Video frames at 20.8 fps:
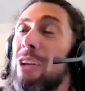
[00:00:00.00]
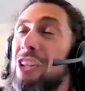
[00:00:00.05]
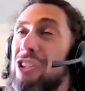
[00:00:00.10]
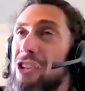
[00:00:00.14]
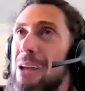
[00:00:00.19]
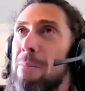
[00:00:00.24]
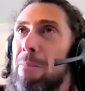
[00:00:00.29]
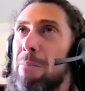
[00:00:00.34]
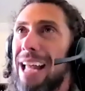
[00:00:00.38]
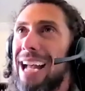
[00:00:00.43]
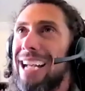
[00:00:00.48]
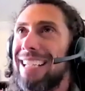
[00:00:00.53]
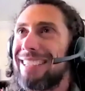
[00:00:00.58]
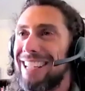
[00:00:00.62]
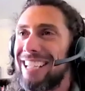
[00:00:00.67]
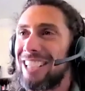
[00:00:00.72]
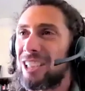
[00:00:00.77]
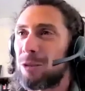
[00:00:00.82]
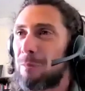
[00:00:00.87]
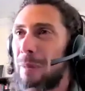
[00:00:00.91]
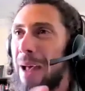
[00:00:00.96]
which implies an
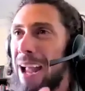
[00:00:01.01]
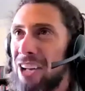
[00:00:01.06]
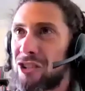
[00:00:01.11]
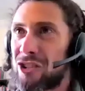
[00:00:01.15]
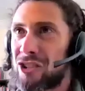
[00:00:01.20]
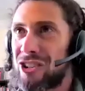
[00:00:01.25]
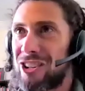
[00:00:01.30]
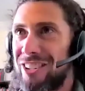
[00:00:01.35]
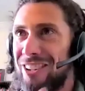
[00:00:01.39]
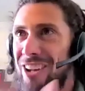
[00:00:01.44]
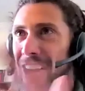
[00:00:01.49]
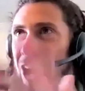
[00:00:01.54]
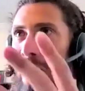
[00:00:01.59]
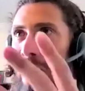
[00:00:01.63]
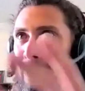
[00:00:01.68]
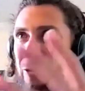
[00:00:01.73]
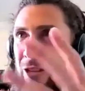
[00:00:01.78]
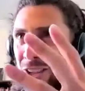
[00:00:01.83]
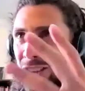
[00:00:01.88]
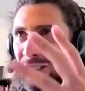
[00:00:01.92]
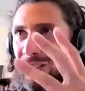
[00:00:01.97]
expansion of
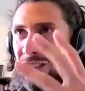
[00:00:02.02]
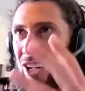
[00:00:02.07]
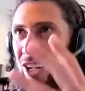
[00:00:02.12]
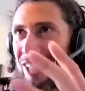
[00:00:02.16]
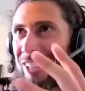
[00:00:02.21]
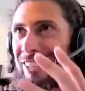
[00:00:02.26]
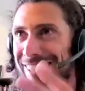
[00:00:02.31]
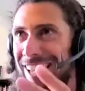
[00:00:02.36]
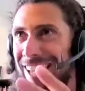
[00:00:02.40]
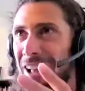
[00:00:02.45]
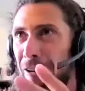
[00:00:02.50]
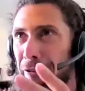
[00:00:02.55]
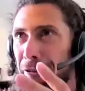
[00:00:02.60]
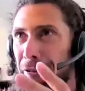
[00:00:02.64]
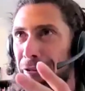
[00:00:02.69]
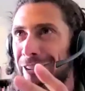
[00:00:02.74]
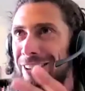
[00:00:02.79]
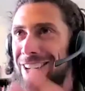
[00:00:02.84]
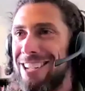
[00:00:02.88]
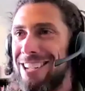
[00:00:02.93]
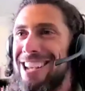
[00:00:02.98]
this self
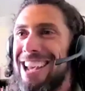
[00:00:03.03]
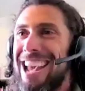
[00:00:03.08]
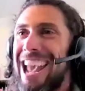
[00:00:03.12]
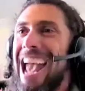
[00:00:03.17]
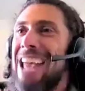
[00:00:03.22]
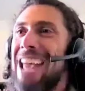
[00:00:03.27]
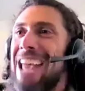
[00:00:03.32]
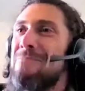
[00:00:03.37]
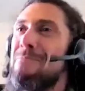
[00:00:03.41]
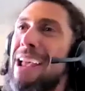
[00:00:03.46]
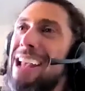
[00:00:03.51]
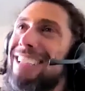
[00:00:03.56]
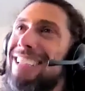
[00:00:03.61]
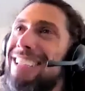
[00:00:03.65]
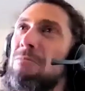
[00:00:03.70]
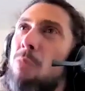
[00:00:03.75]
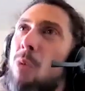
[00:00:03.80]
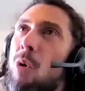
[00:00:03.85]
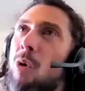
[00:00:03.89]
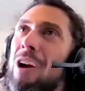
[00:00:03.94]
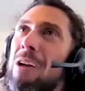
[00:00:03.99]
and makes
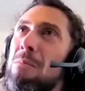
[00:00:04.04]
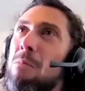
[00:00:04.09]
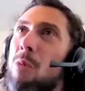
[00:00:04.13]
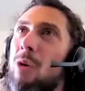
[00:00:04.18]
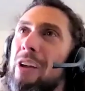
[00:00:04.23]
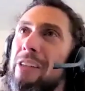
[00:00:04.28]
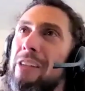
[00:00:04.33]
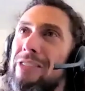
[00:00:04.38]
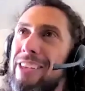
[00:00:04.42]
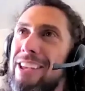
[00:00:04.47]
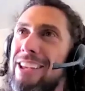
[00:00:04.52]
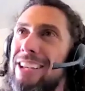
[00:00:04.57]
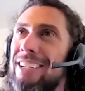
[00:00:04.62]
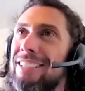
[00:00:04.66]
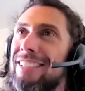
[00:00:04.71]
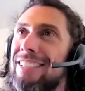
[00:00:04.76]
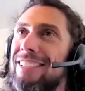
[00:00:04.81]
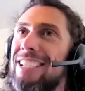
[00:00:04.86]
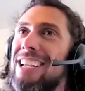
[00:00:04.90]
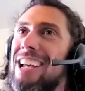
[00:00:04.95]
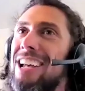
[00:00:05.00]
more and more
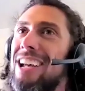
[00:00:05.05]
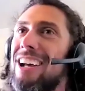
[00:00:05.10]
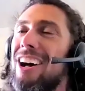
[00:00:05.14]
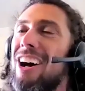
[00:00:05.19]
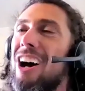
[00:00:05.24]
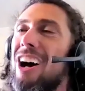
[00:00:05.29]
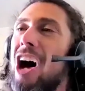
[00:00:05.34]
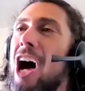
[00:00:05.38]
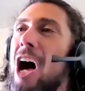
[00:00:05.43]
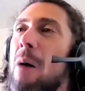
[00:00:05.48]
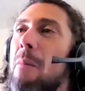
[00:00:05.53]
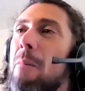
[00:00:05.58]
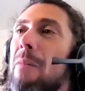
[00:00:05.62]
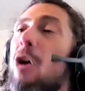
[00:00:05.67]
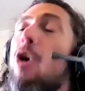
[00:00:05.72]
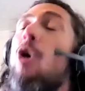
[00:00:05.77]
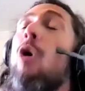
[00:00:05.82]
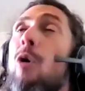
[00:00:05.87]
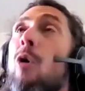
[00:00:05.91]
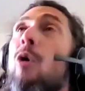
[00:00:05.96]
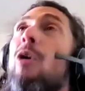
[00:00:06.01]
things, um,
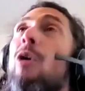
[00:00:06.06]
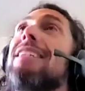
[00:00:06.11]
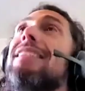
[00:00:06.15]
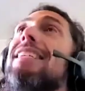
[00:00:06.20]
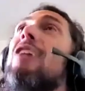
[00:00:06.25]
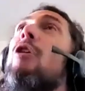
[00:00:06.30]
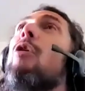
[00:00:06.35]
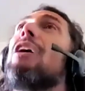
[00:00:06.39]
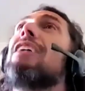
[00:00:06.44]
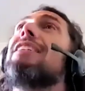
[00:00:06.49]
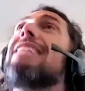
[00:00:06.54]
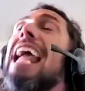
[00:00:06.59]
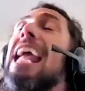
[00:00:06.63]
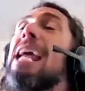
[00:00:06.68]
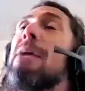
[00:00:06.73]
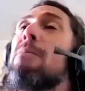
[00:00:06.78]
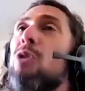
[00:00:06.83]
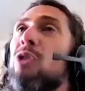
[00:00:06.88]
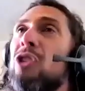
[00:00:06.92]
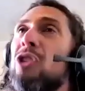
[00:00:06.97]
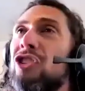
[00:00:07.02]
or, or, is, or is
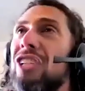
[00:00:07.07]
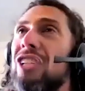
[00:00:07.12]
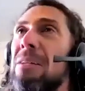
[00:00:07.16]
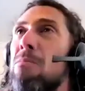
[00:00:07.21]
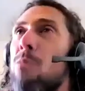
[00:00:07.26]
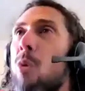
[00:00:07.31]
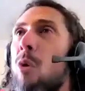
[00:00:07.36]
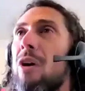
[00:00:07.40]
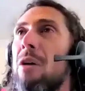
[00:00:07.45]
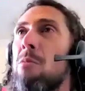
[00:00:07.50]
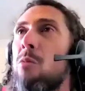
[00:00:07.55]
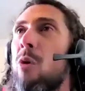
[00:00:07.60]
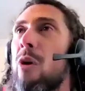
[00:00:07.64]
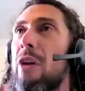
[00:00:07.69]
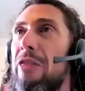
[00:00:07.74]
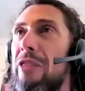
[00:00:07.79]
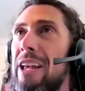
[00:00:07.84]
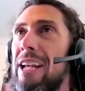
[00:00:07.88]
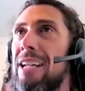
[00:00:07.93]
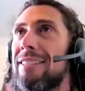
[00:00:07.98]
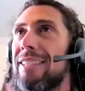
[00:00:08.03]
able to see more and more
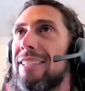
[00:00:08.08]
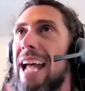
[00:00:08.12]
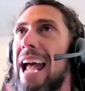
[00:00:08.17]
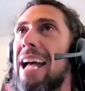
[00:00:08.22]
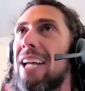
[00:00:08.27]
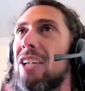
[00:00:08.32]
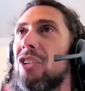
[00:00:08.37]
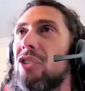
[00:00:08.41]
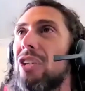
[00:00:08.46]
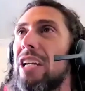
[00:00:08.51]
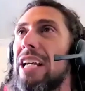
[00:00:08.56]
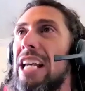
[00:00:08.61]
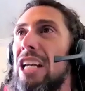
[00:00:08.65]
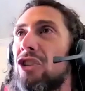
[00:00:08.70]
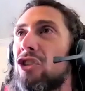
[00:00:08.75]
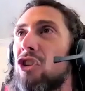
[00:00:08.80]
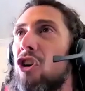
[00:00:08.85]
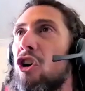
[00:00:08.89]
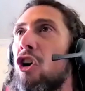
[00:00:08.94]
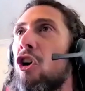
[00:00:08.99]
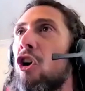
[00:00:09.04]
things as his
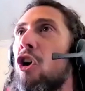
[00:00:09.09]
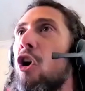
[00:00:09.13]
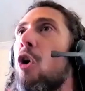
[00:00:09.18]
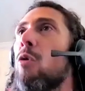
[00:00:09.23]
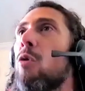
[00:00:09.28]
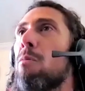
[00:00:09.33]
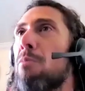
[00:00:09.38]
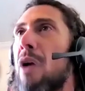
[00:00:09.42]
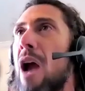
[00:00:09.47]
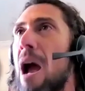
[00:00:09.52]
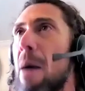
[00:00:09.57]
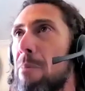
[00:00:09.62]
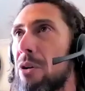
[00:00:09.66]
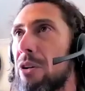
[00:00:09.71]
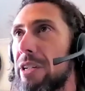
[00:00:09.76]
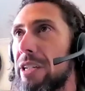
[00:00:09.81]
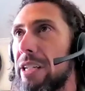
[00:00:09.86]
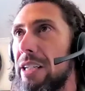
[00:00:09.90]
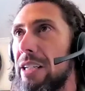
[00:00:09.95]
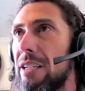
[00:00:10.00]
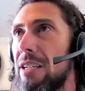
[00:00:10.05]
or her own
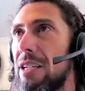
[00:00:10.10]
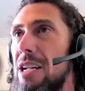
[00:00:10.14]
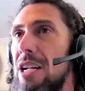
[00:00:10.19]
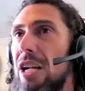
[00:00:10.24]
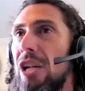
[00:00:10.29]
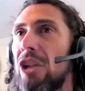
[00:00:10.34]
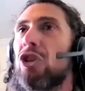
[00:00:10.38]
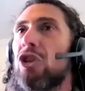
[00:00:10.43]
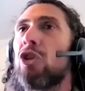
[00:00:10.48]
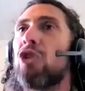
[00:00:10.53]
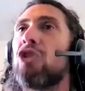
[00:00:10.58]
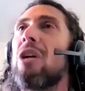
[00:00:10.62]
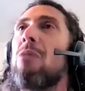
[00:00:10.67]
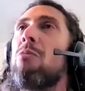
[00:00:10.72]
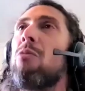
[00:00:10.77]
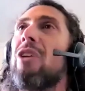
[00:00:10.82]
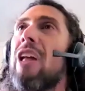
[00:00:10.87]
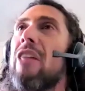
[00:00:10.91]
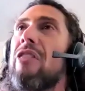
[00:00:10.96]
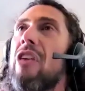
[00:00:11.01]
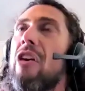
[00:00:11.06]
property. So
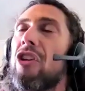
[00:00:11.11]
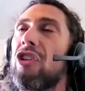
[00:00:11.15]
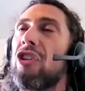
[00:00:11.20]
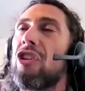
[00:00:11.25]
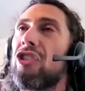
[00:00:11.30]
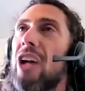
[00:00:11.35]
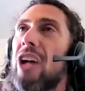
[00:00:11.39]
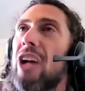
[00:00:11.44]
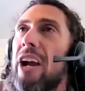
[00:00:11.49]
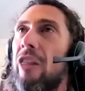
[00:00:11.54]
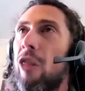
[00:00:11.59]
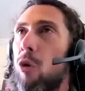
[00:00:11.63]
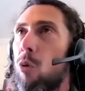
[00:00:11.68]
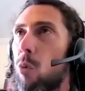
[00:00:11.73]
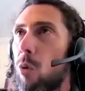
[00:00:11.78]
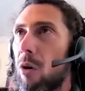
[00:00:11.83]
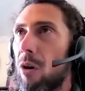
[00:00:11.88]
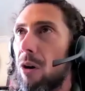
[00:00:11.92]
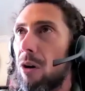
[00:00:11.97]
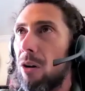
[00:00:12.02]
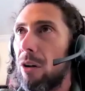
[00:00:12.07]
someone on the other side of the
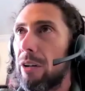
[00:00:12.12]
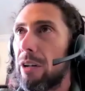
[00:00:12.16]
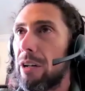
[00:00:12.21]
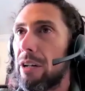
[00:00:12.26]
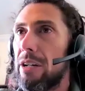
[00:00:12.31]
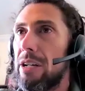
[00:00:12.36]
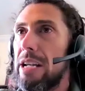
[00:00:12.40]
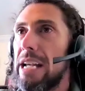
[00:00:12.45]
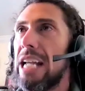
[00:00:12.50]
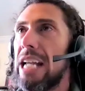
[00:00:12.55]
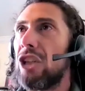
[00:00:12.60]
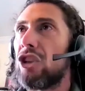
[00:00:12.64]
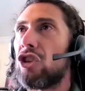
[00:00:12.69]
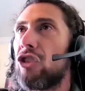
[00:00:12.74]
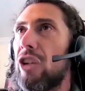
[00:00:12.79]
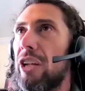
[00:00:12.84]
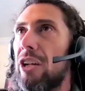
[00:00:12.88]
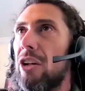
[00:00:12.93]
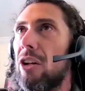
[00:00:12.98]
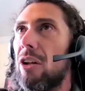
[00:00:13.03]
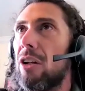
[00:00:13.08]
world is
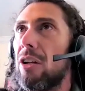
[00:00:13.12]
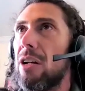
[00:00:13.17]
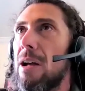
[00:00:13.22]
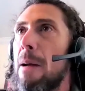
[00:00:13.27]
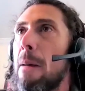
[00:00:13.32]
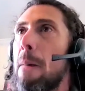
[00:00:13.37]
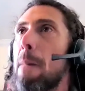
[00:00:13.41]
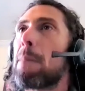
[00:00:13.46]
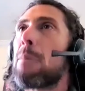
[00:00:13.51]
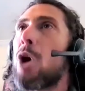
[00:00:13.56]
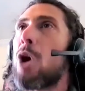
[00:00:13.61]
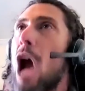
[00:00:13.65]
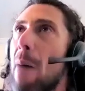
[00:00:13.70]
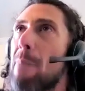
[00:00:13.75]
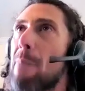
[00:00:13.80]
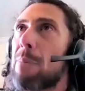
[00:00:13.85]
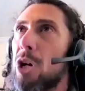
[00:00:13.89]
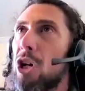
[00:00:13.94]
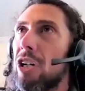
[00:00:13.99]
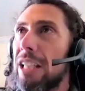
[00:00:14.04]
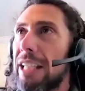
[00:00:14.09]
still
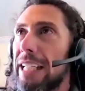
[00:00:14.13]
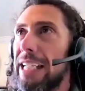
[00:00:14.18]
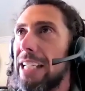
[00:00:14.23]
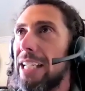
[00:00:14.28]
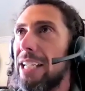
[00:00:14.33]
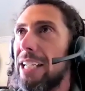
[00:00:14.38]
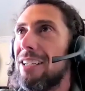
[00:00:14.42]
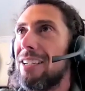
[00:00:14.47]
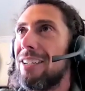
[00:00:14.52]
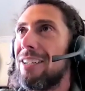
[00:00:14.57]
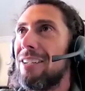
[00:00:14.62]
properly